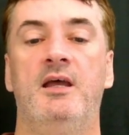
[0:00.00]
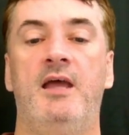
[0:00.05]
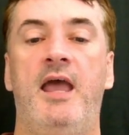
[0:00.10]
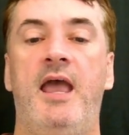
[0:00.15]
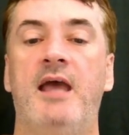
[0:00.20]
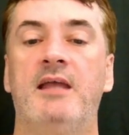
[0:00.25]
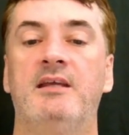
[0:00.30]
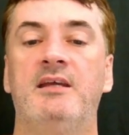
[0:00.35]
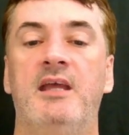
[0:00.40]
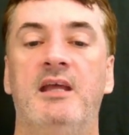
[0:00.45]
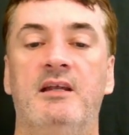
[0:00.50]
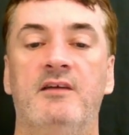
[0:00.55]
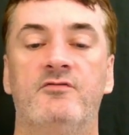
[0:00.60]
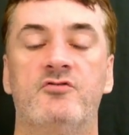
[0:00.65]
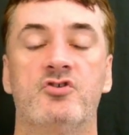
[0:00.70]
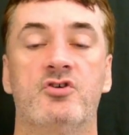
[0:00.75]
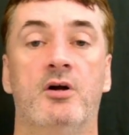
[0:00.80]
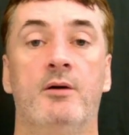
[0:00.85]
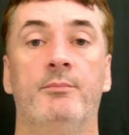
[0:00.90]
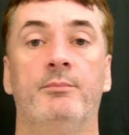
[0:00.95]
And again, if
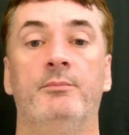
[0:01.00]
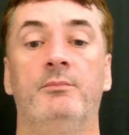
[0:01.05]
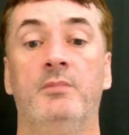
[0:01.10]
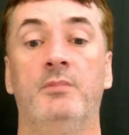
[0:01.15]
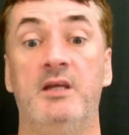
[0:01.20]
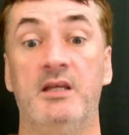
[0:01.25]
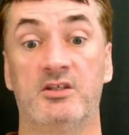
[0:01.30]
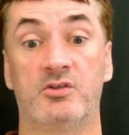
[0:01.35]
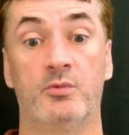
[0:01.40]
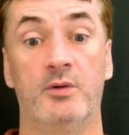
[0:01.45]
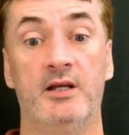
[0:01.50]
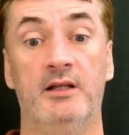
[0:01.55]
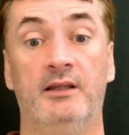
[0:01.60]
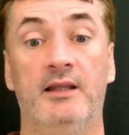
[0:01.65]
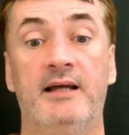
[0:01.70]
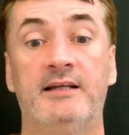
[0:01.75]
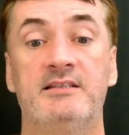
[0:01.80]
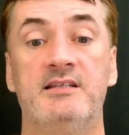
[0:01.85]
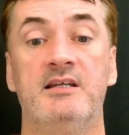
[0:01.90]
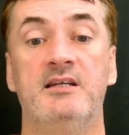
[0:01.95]
Trump gets
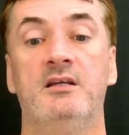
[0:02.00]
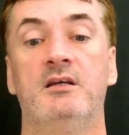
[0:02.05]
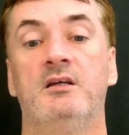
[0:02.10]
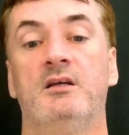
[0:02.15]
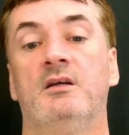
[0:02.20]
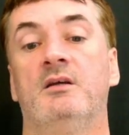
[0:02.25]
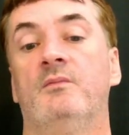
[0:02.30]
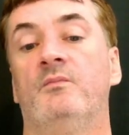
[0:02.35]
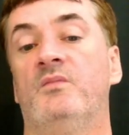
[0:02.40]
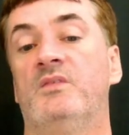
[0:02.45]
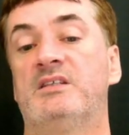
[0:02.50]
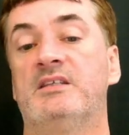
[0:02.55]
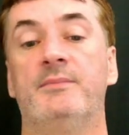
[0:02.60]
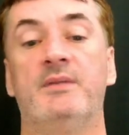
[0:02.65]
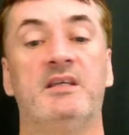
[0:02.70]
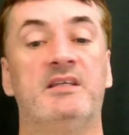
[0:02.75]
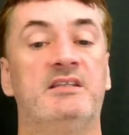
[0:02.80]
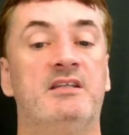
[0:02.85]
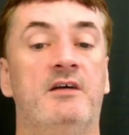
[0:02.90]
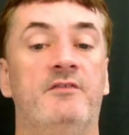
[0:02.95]
reelected, some of
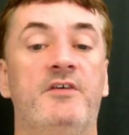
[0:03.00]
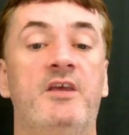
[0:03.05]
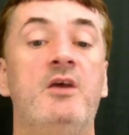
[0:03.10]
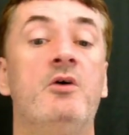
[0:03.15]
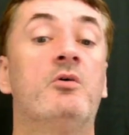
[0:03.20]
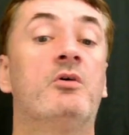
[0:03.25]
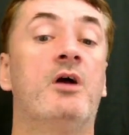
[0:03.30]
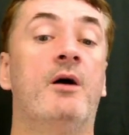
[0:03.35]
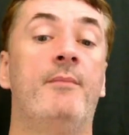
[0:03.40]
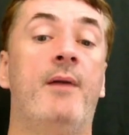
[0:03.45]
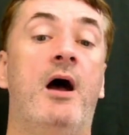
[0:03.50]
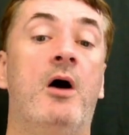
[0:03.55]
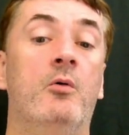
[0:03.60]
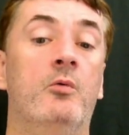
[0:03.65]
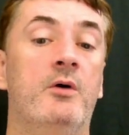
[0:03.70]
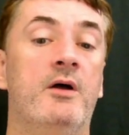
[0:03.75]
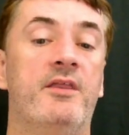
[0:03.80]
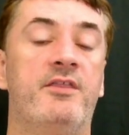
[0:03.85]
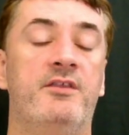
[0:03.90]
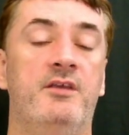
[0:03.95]
the stuff he'll come out
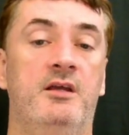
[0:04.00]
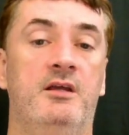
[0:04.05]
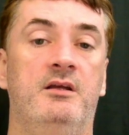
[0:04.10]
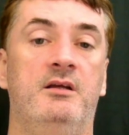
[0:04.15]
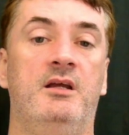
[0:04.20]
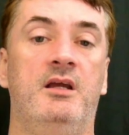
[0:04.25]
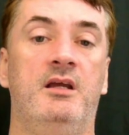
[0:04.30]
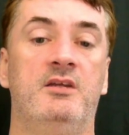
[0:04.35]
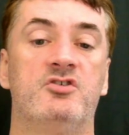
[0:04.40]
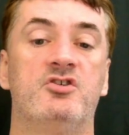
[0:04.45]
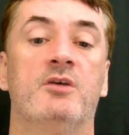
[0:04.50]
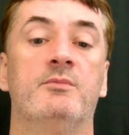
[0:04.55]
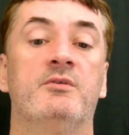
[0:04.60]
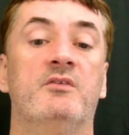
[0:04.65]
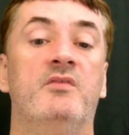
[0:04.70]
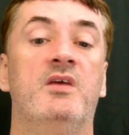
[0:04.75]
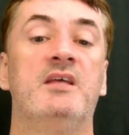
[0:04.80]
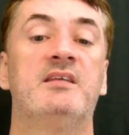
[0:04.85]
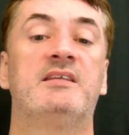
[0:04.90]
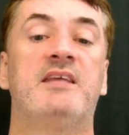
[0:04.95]
with in terms of
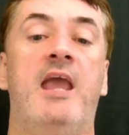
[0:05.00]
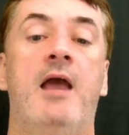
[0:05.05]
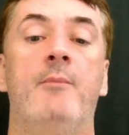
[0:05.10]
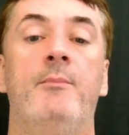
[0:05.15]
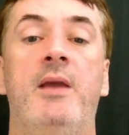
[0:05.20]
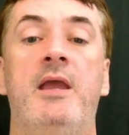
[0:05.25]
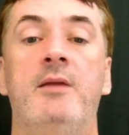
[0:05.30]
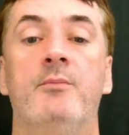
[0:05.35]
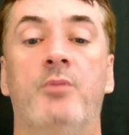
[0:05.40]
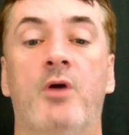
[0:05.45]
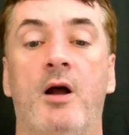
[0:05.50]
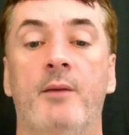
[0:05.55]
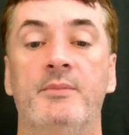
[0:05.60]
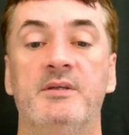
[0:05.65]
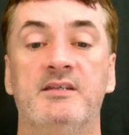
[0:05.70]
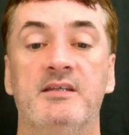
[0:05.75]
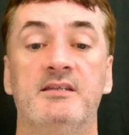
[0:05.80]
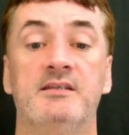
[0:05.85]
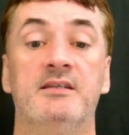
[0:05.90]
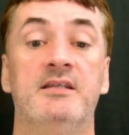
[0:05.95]
his campaign
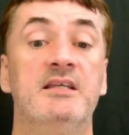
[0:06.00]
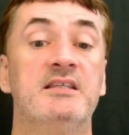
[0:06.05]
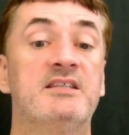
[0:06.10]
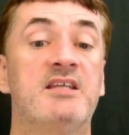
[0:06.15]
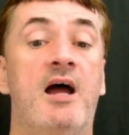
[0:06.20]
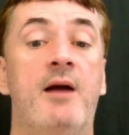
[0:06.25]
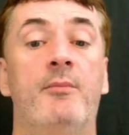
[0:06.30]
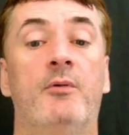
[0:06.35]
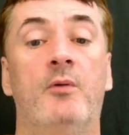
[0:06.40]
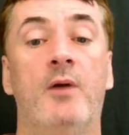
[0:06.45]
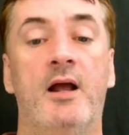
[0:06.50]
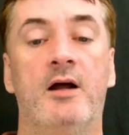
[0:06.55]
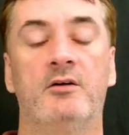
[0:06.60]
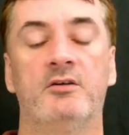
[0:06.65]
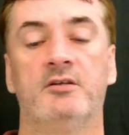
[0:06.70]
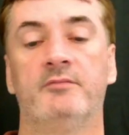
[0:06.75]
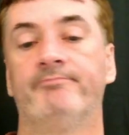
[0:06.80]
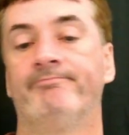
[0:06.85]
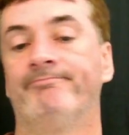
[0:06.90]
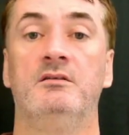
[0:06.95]
promises this time
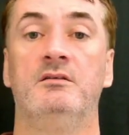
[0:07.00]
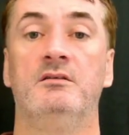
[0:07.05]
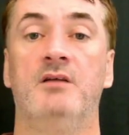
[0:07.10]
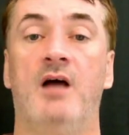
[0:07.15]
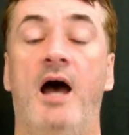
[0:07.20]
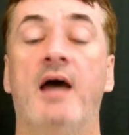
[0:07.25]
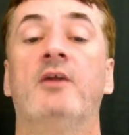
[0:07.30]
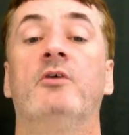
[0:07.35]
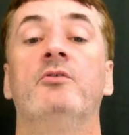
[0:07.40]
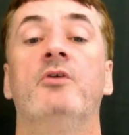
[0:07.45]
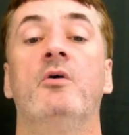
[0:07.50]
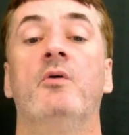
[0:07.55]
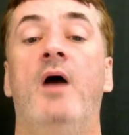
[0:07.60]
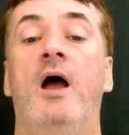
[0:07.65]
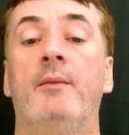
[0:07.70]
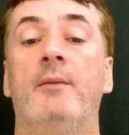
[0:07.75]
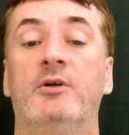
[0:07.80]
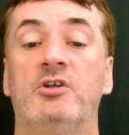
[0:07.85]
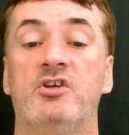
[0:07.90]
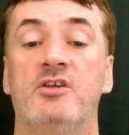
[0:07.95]
around, I don't know how
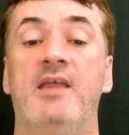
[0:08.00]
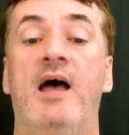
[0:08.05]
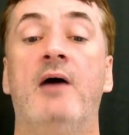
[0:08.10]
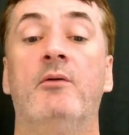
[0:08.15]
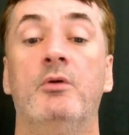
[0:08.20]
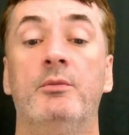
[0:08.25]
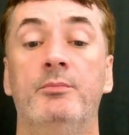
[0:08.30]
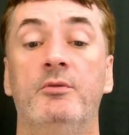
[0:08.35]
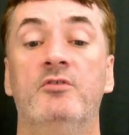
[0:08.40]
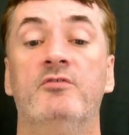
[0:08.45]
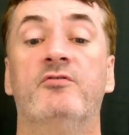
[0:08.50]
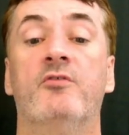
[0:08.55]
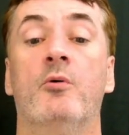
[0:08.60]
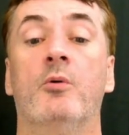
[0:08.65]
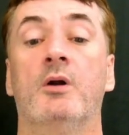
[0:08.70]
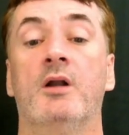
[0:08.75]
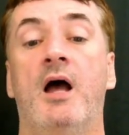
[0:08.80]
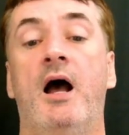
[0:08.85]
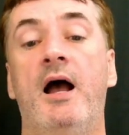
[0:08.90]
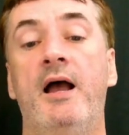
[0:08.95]
much of that would move
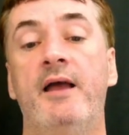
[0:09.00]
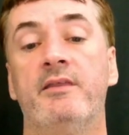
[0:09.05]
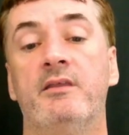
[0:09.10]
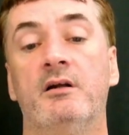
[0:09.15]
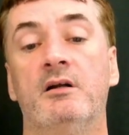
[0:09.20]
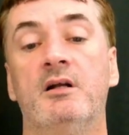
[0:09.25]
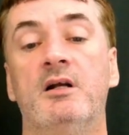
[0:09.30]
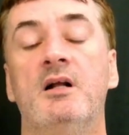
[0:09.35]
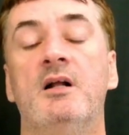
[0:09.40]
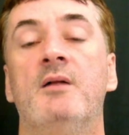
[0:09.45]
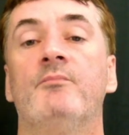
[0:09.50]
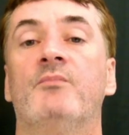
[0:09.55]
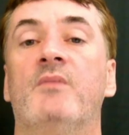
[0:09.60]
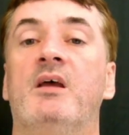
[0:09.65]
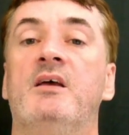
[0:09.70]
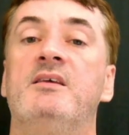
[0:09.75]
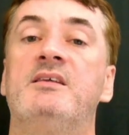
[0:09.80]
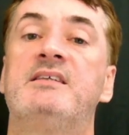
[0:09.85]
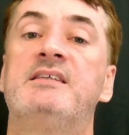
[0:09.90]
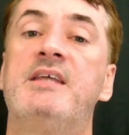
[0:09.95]
forward either,
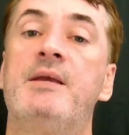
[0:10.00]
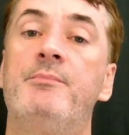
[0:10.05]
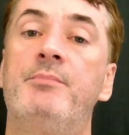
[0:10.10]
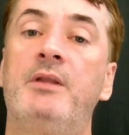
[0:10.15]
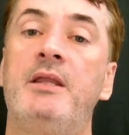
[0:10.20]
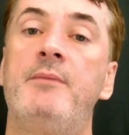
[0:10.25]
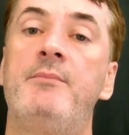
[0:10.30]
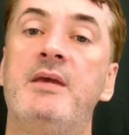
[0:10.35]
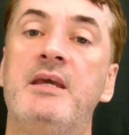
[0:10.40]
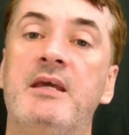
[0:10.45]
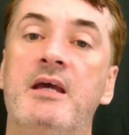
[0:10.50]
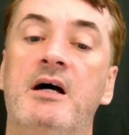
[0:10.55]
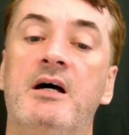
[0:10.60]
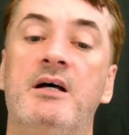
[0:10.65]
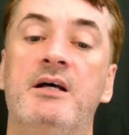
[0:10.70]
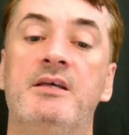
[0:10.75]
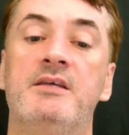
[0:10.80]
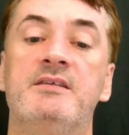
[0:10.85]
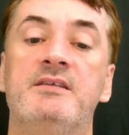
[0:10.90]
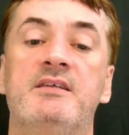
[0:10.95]
simply
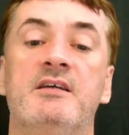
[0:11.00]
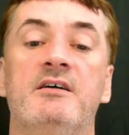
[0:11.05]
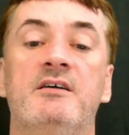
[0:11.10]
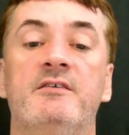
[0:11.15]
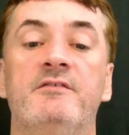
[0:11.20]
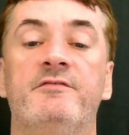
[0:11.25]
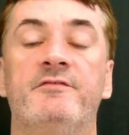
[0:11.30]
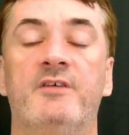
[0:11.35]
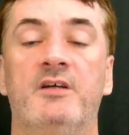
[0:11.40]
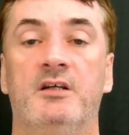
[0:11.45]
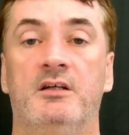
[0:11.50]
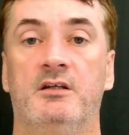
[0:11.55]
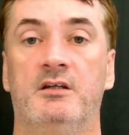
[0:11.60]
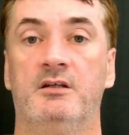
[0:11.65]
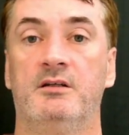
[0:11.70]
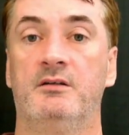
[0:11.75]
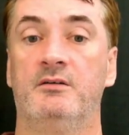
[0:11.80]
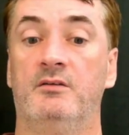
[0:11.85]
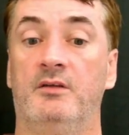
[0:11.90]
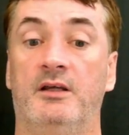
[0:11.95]
because of,
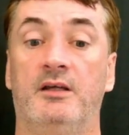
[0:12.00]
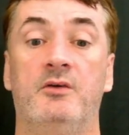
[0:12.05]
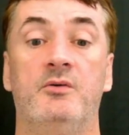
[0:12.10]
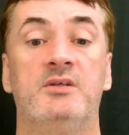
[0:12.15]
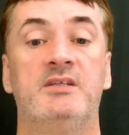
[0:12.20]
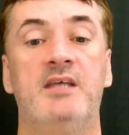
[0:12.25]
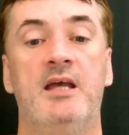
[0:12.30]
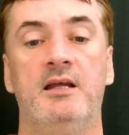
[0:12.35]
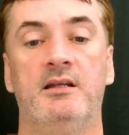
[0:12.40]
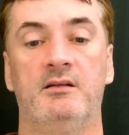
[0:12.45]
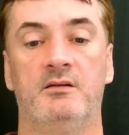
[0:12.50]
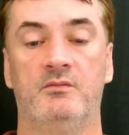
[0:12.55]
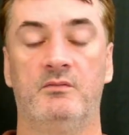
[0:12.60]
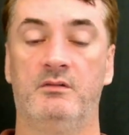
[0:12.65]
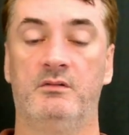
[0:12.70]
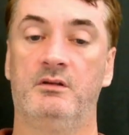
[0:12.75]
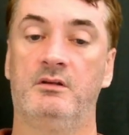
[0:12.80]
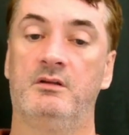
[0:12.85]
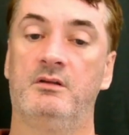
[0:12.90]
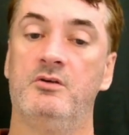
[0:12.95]
like we said,
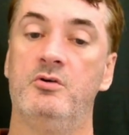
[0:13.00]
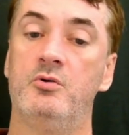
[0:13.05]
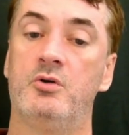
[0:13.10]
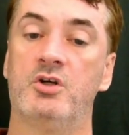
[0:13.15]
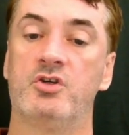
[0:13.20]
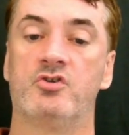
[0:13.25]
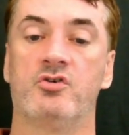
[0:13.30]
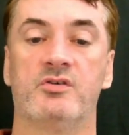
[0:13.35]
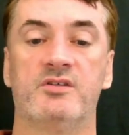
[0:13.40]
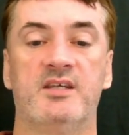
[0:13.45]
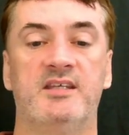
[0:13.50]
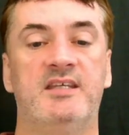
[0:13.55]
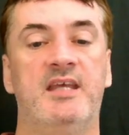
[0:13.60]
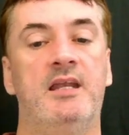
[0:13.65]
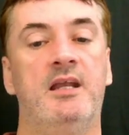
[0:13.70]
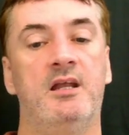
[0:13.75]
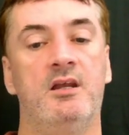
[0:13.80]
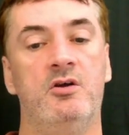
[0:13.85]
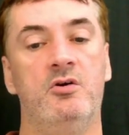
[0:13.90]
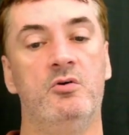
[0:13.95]
who controls the
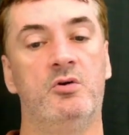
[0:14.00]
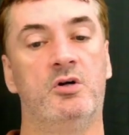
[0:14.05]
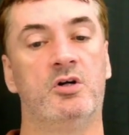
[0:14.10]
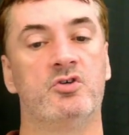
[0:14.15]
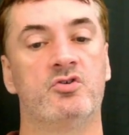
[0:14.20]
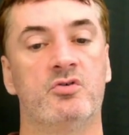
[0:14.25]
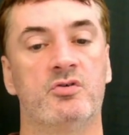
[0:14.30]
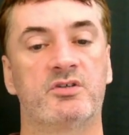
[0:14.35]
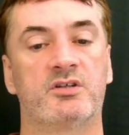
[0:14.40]
Senate, who controls